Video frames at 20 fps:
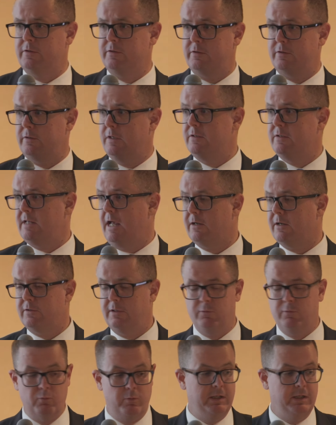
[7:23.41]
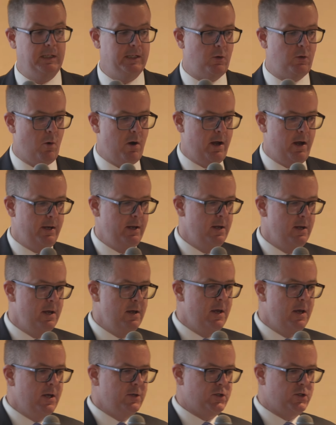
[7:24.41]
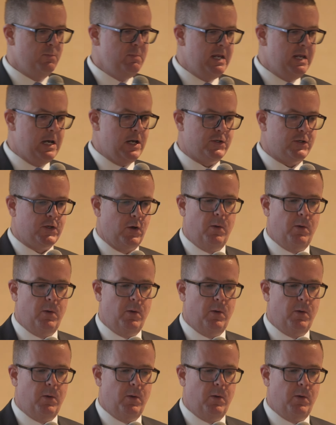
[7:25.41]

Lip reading: is actually really quite diminished.